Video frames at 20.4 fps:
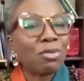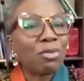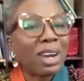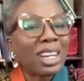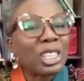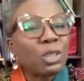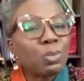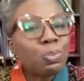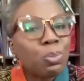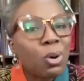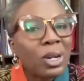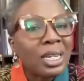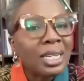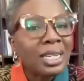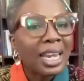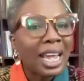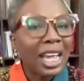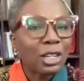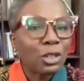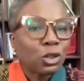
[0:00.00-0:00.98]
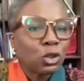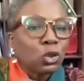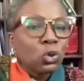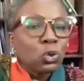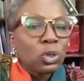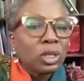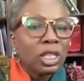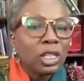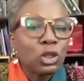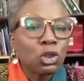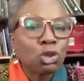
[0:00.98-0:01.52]
responded to
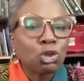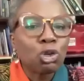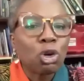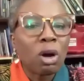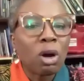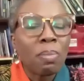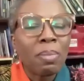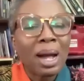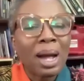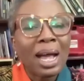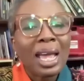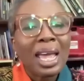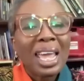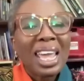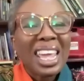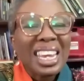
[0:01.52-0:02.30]
this trauma